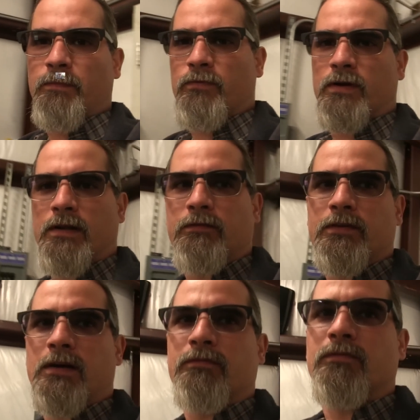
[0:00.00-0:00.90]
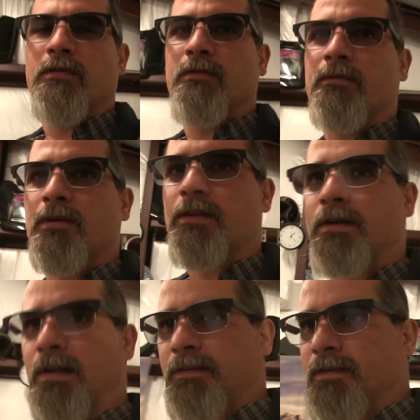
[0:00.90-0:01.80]
up where I left off with the
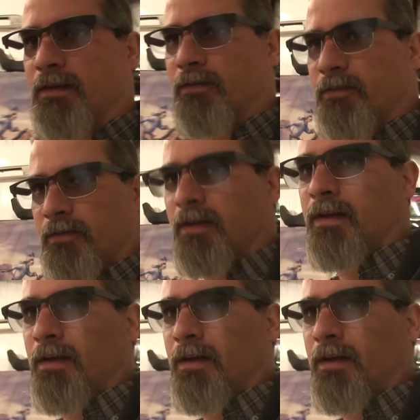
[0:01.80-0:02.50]
clutch discs.